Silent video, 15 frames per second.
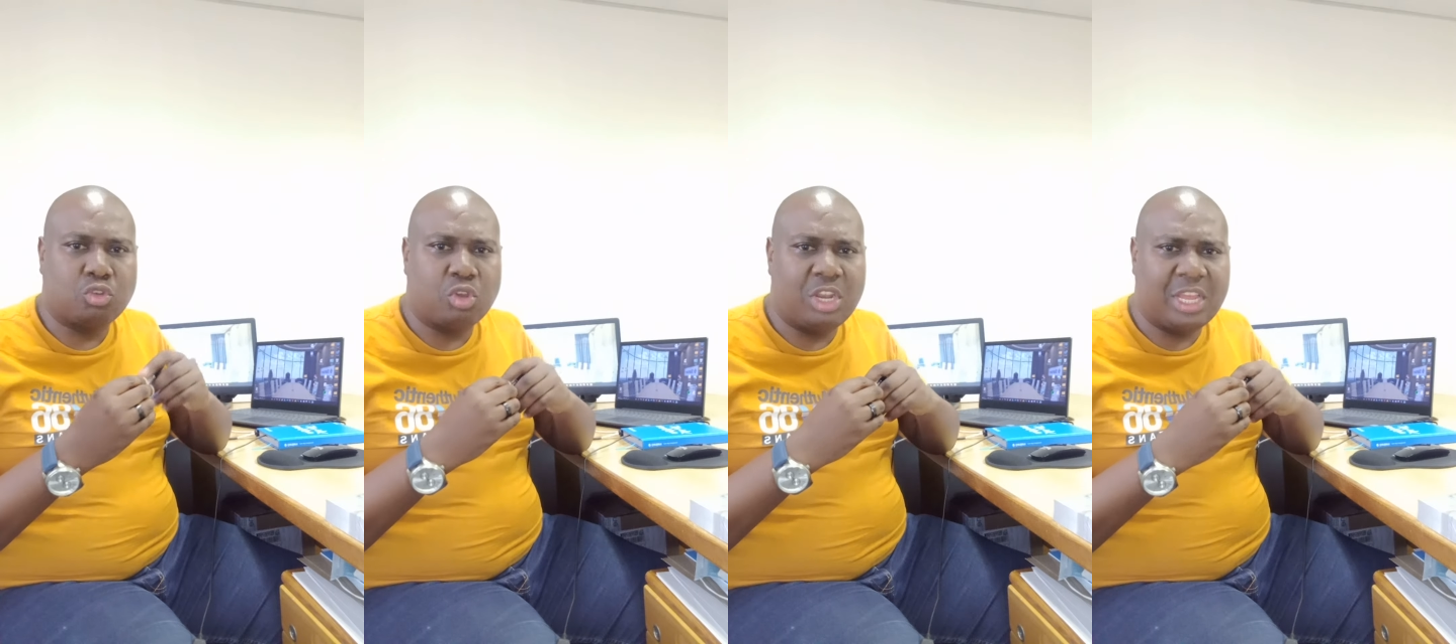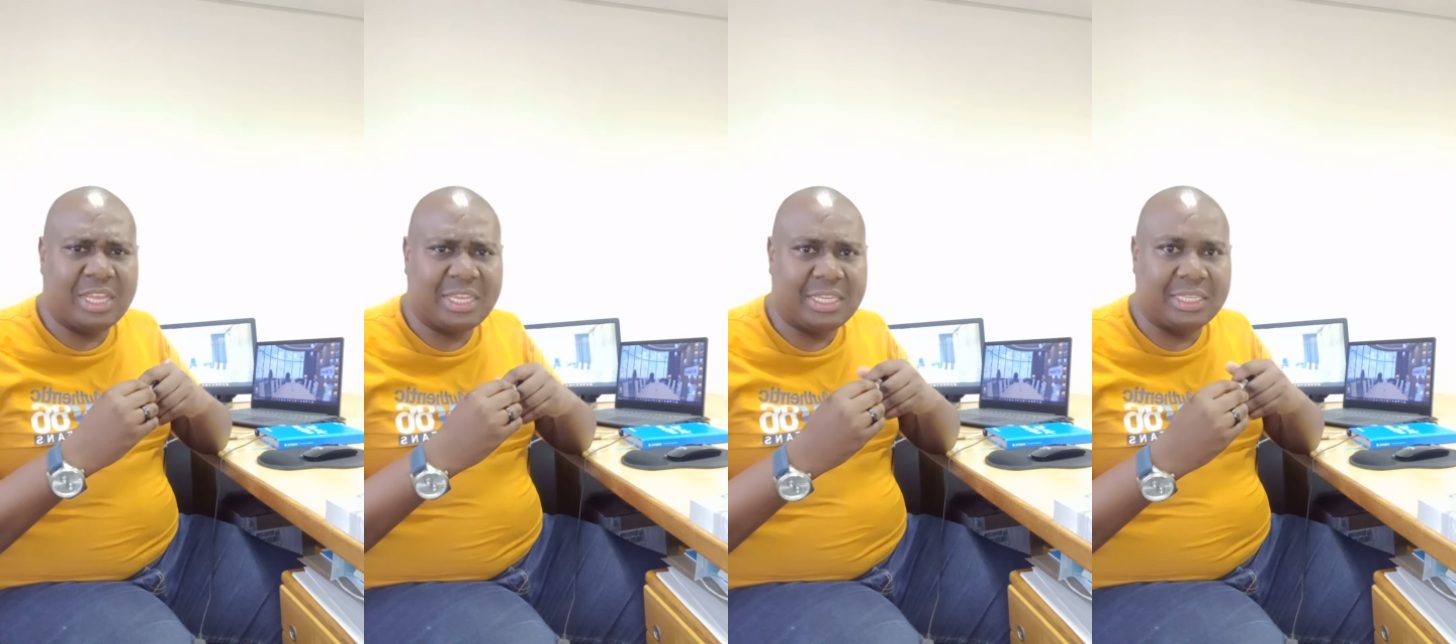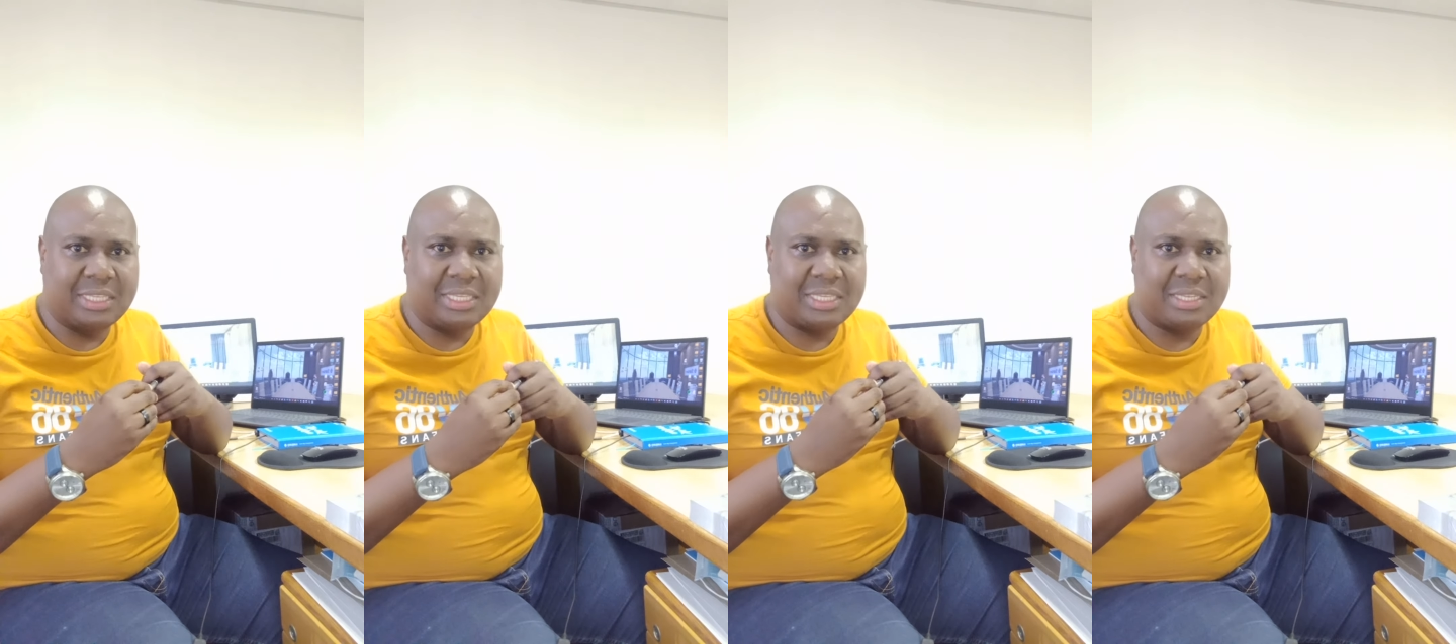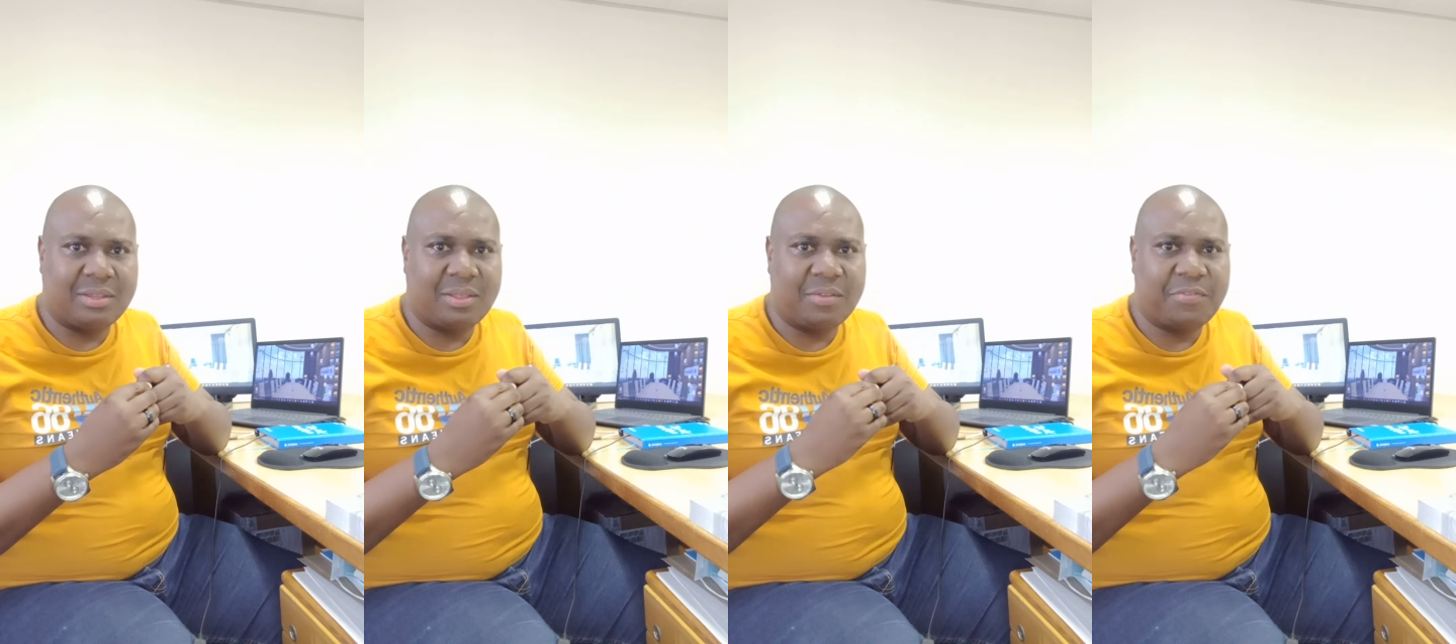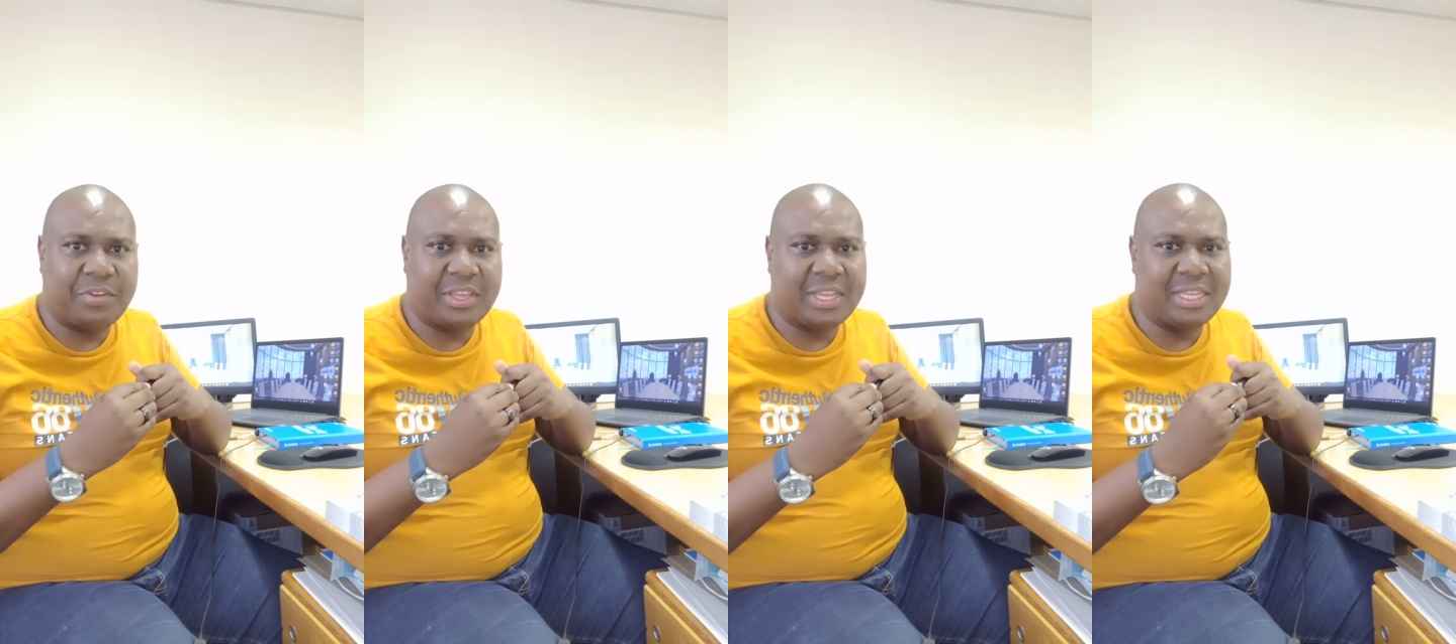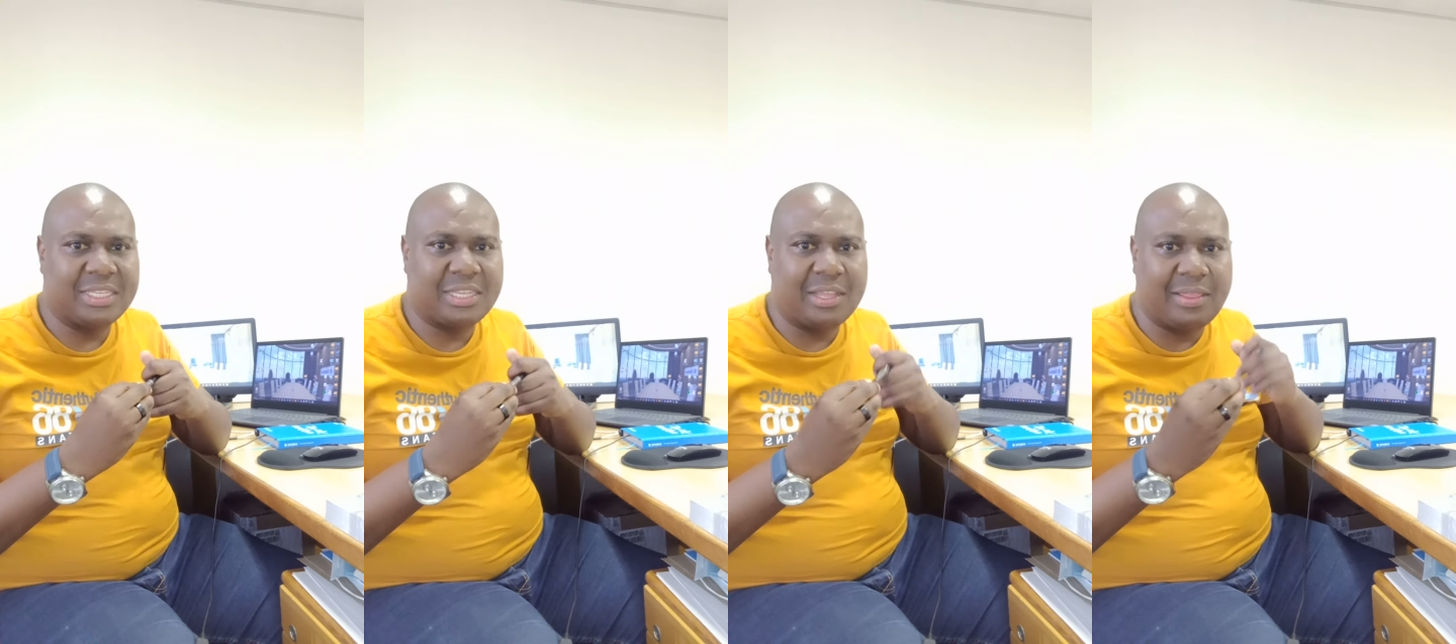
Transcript: going to hit South Africans